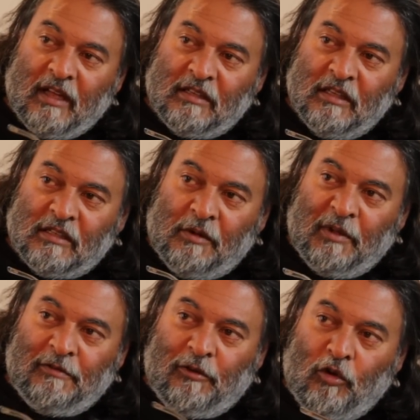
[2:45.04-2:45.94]
I
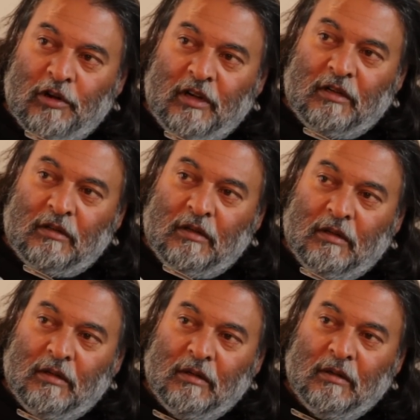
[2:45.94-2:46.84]
was at this
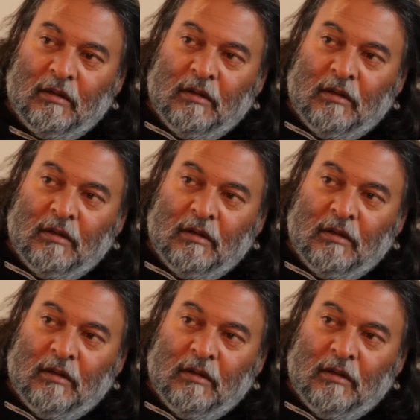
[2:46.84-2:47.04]
jumping off